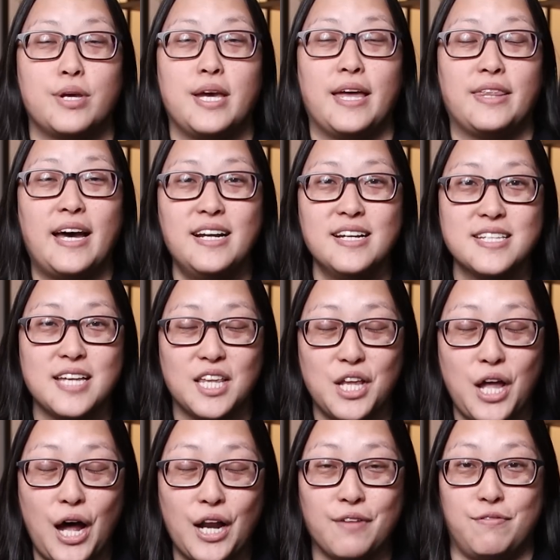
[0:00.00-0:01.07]
yeah, that is a
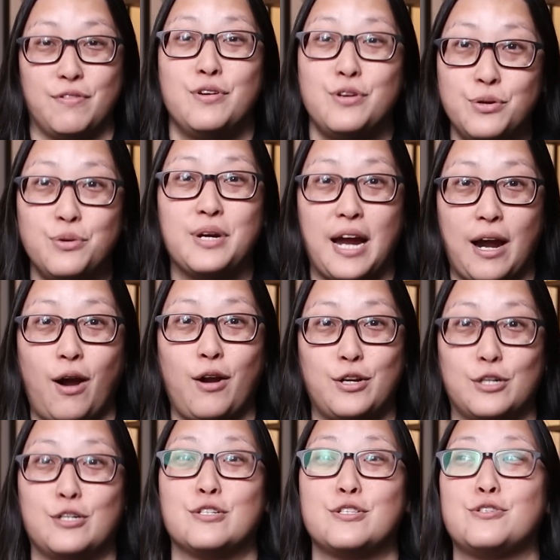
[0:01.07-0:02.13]
lot of new
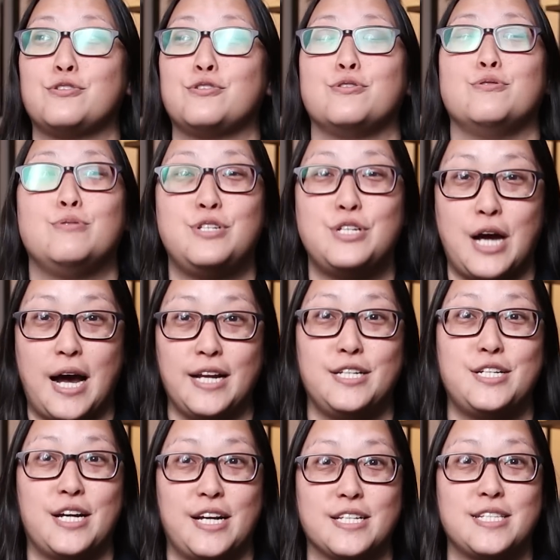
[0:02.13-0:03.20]
characters to
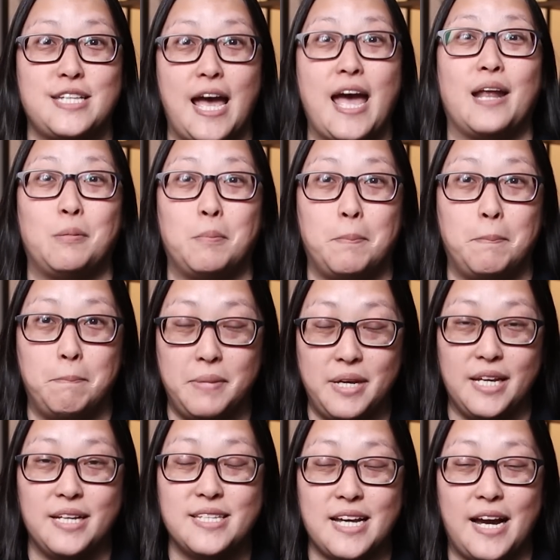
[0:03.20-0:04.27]
digest and
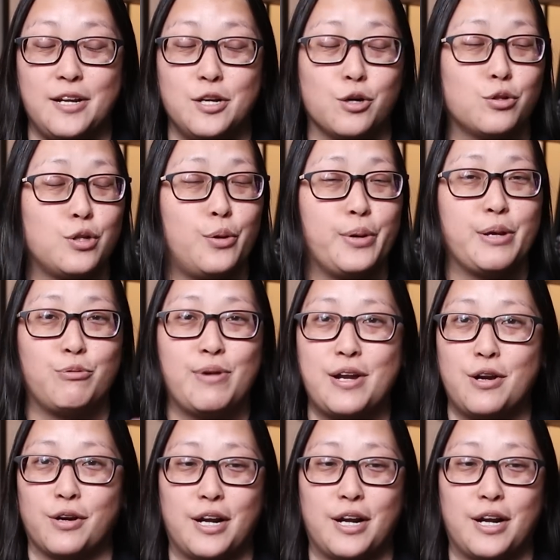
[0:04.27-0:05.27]
meet. I know Chloe and Red are